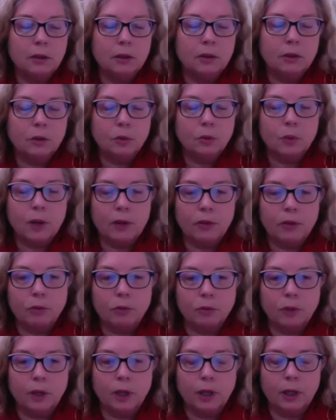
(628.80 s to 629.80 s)
the red
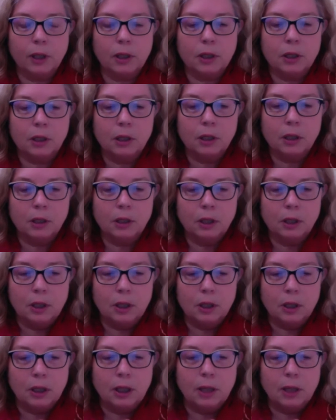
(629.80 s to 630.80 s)
thread?
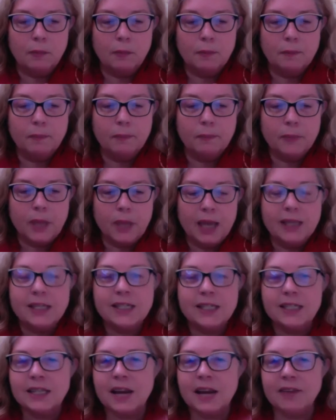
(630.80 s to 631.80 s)
It
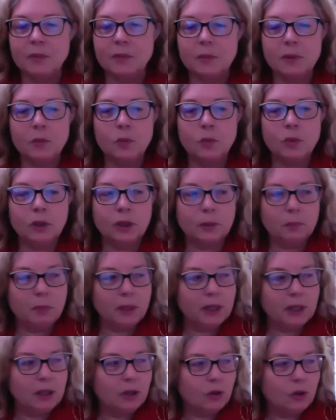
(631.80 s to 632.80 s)
doesn't have to be really
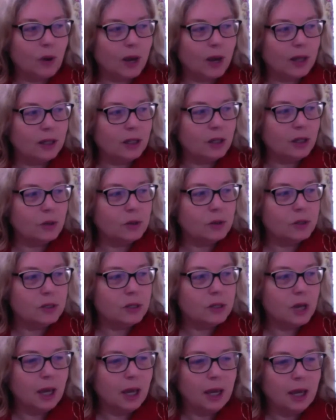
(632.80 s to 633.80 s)
big and grandiose.
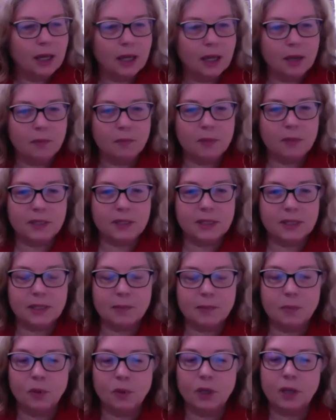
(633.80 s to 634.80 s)
It can be
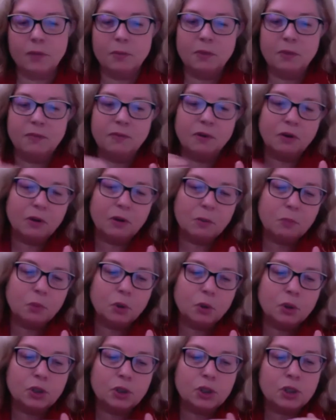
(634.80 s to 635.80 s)
simple, can be very
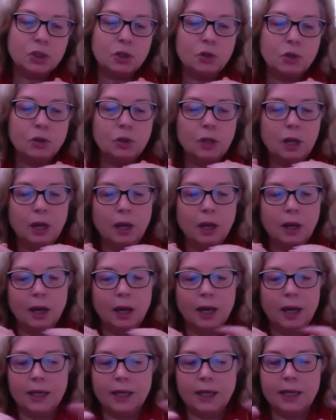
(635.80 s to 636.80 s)
personal.
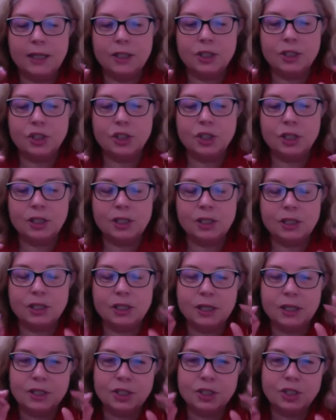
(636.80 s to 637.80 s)
It's just
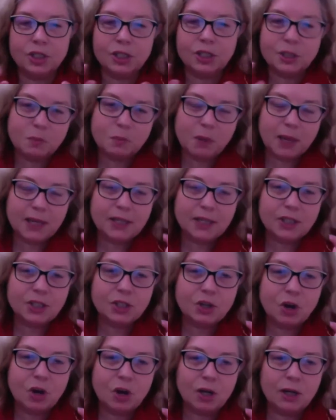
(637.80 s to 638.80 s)
based
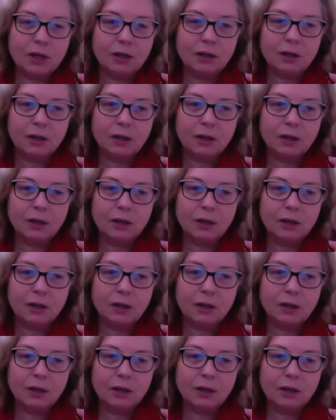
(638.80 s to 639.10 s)
on